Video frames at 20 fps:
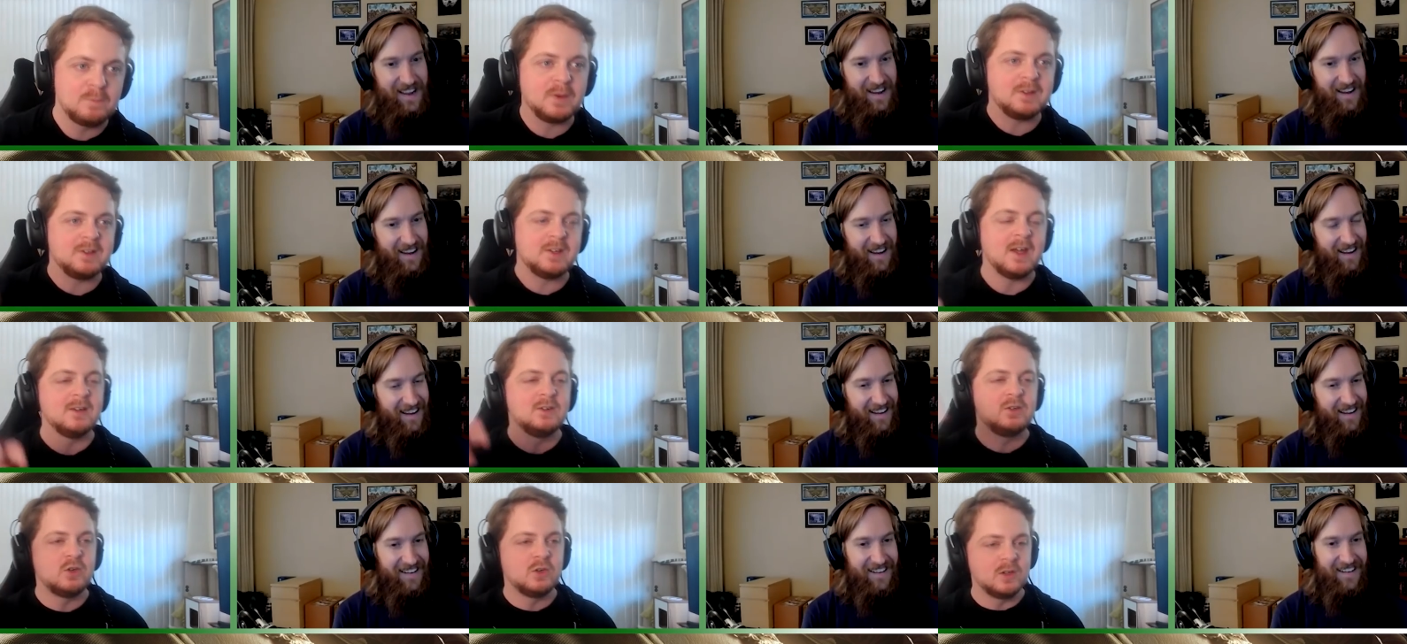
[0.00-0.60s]

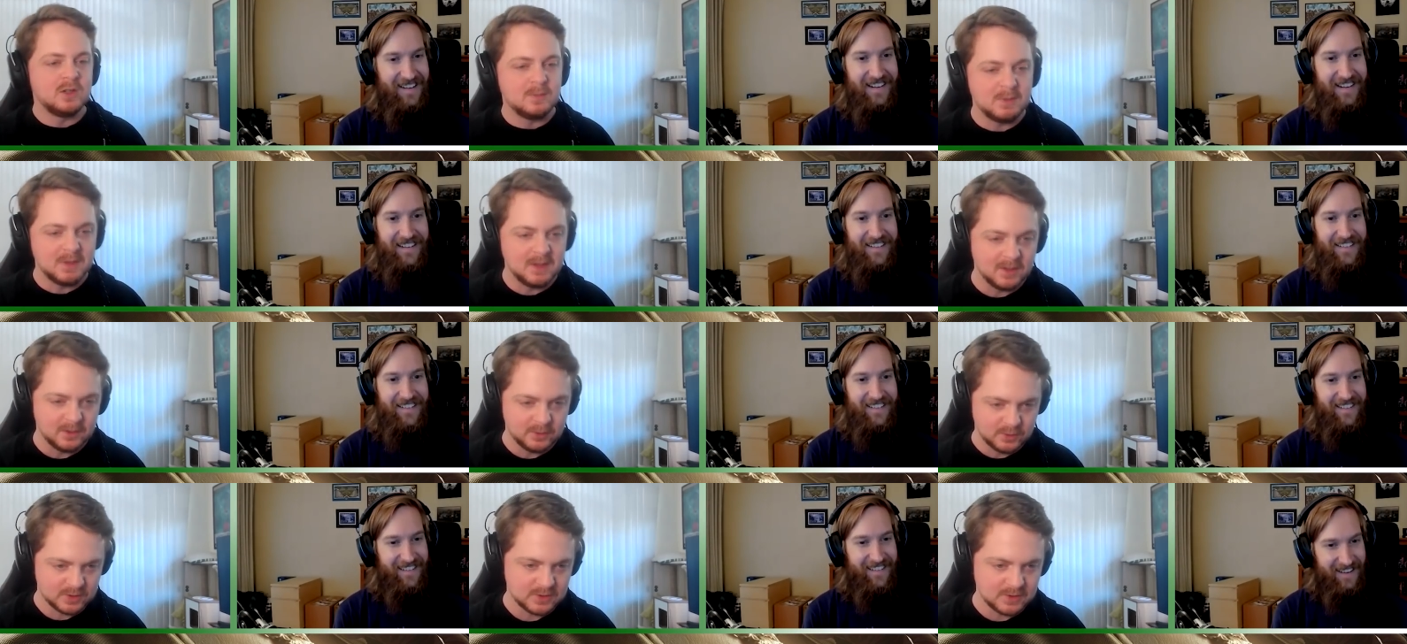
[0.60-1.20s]
Speaker 1: potentially be
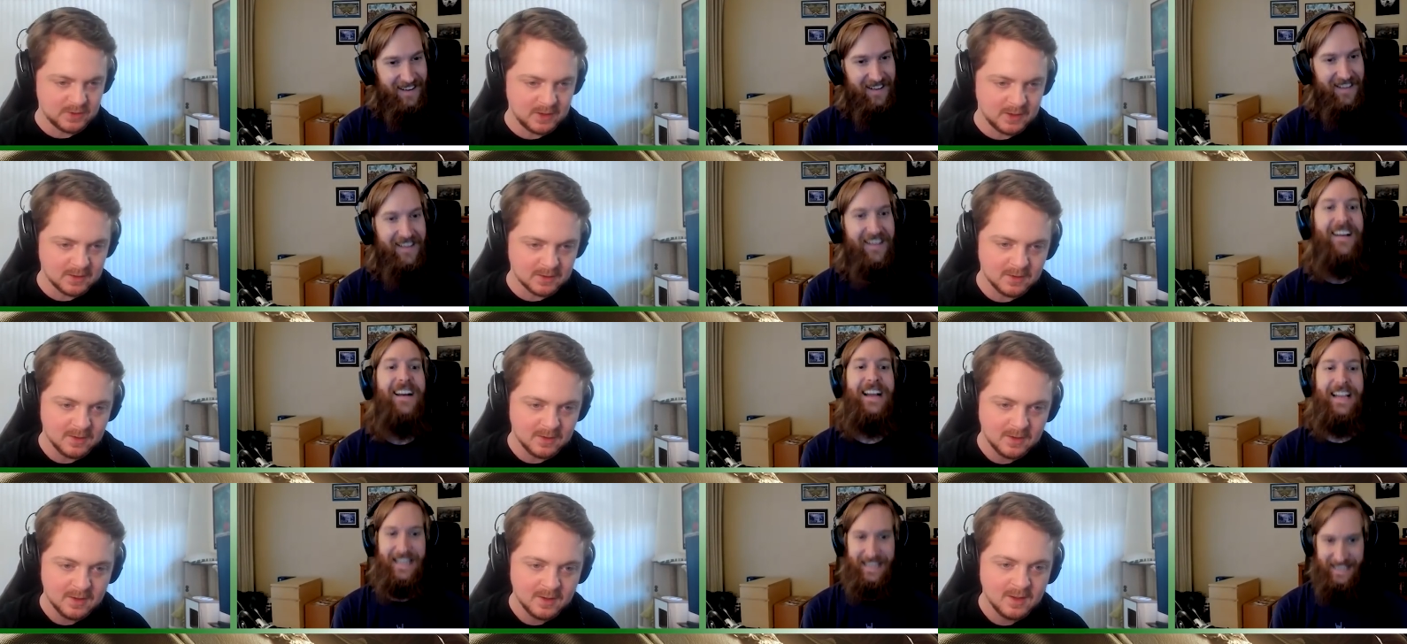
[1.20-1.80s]
interesting.
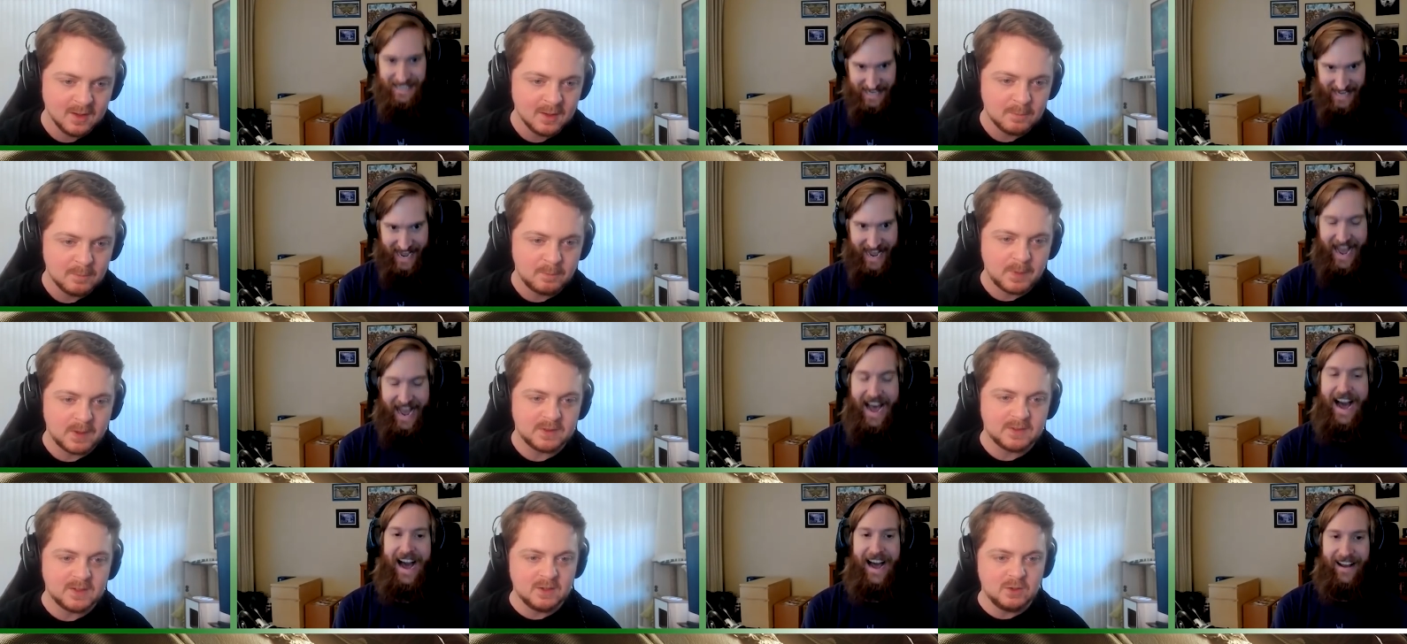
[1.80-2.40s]

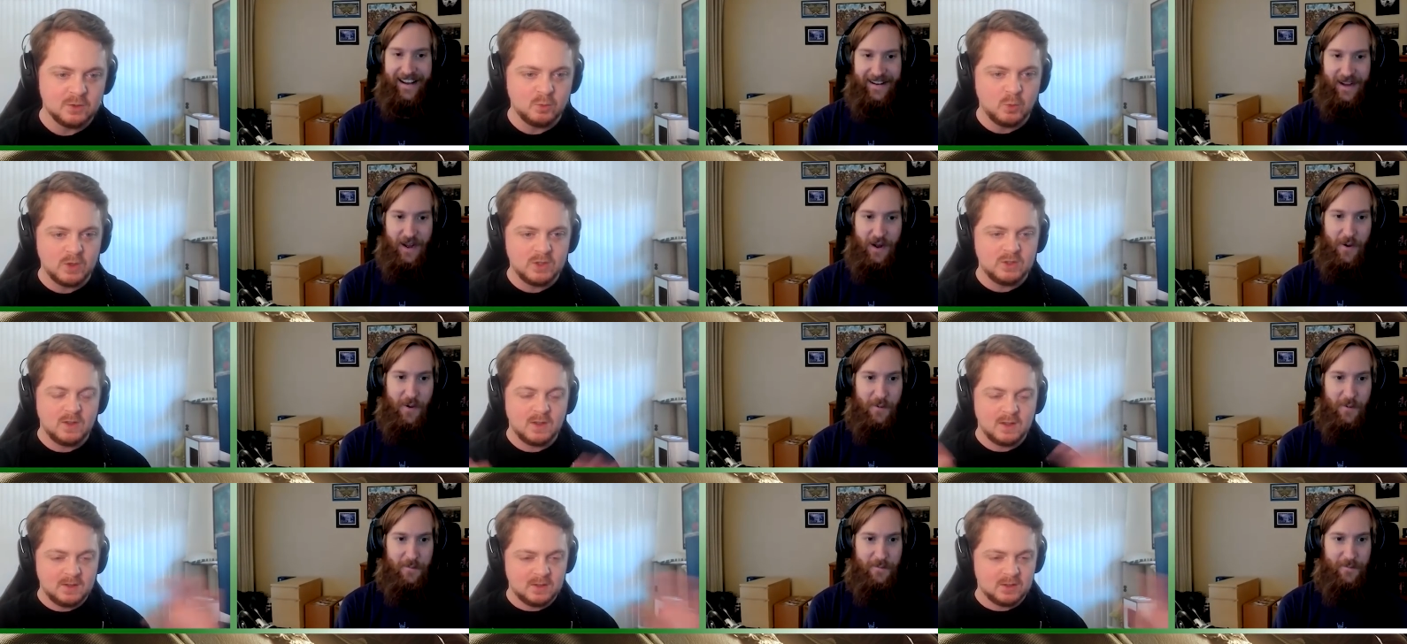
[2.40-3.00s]
Yeah, but they we,
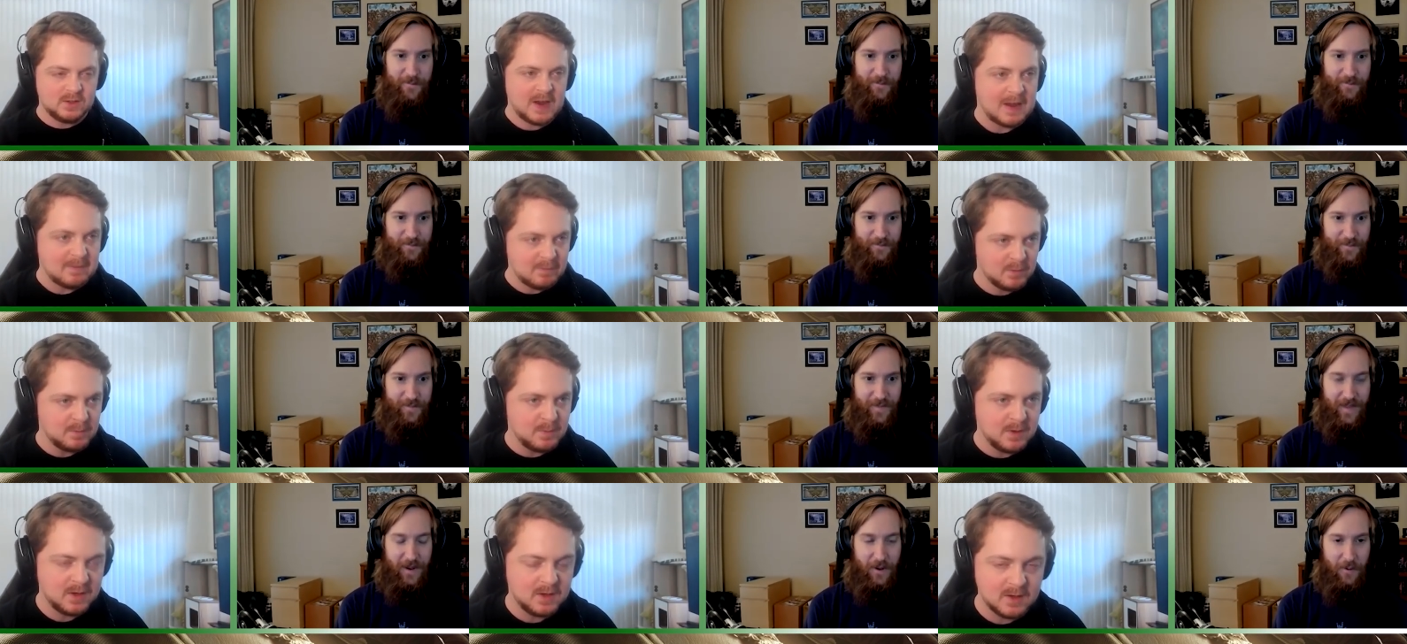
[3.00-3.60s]
they just haven't
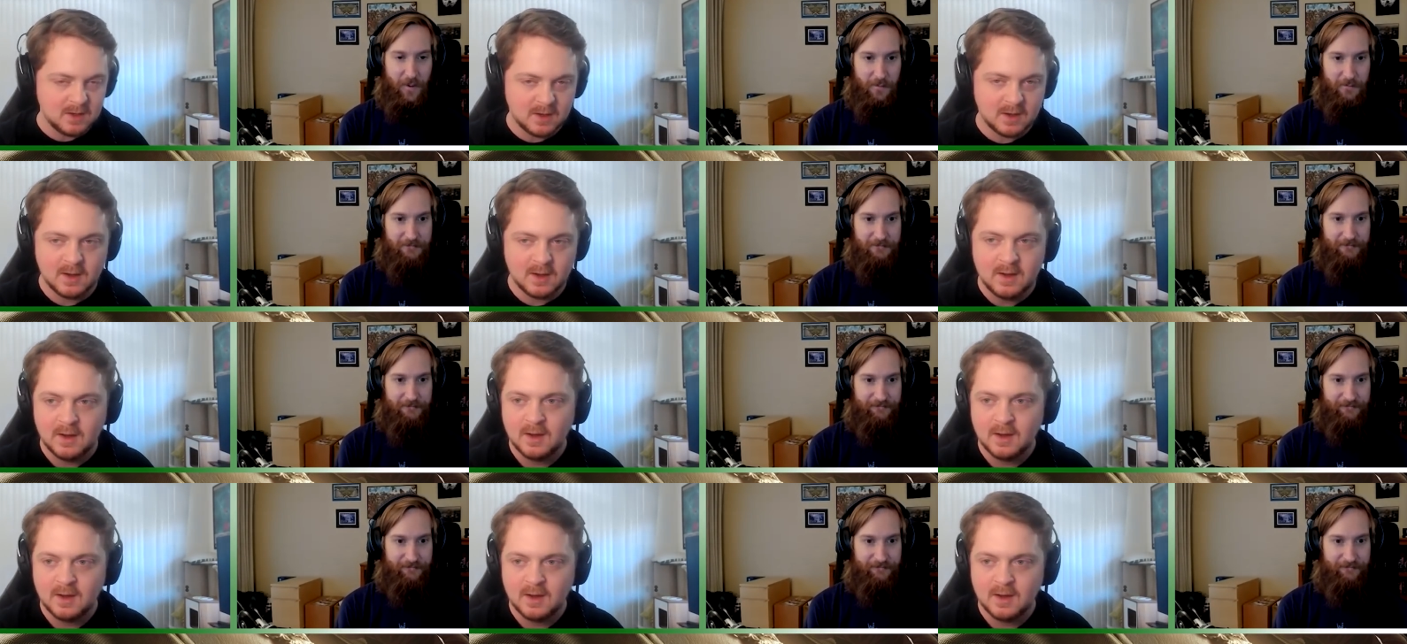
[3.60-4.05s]
been. Uh,